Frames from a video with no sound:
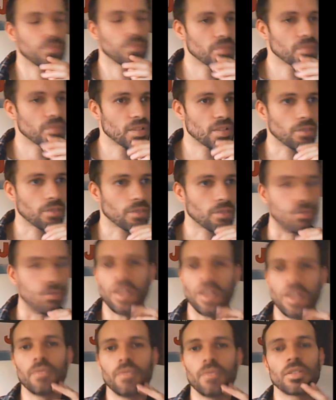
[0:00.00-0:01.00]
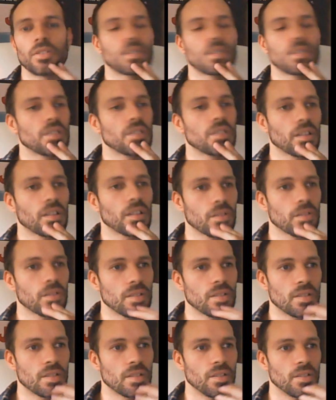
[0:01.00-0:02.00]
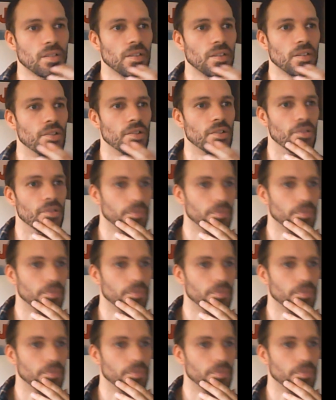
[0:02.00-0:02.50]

not relevant, it's not consistent here.